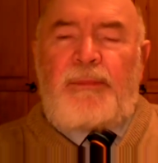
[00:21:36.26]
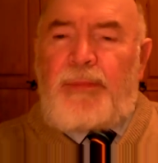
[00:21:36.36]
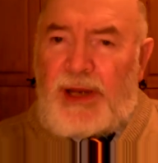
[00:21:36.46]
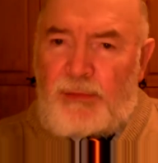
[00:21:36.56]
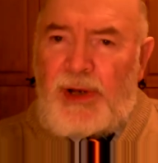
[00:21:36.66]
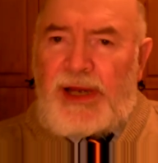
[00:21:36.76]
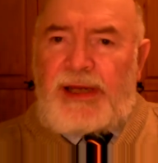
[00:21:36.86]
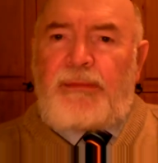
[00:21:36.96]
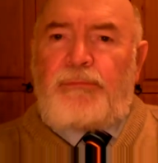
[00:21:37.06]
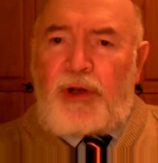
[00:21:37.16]
By the
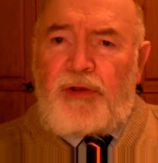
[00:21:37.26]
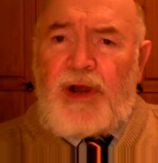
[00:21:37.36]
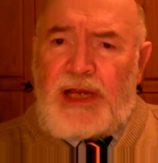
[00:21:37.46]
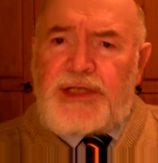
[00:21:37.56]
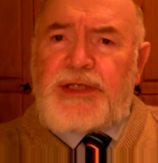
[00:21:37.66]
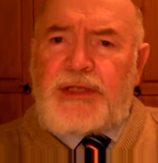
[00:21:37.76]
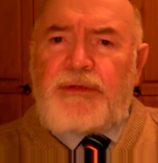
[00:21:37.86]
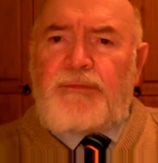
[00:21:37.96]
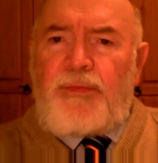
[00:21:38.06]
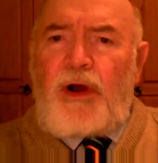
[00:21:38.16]
way, Bucharest,
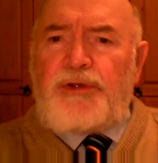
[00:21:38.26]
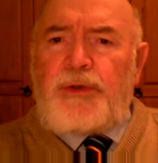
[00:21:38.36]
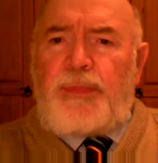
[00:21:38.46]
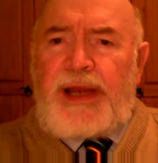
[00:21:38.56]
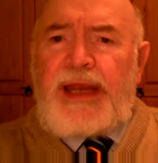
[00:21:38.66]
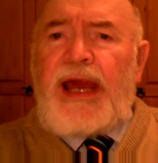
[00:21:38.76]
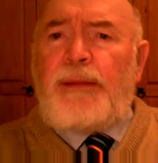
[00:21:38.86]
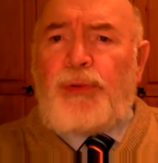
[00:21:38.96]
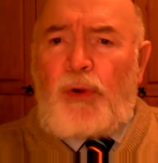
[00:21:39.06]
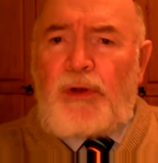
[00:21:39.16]
Otopeni
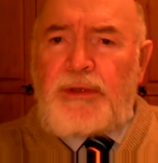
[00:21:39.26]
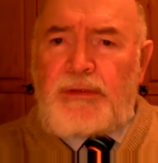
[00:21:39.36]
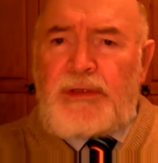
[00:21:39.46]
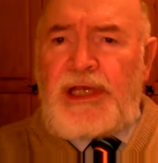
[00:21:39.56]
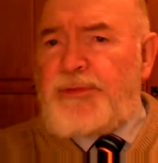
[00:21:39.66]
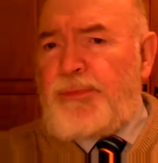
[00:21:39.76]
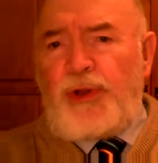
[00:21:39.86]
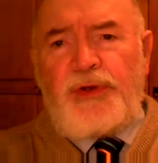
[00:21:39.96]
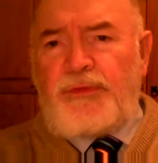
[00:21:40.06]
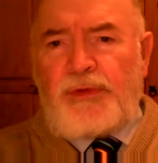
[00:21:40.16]
Airport, is
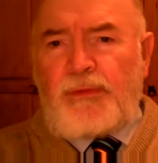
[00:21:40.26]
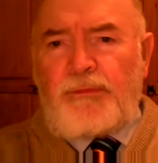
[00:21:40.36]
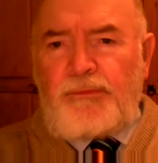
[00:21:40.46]
beautiful.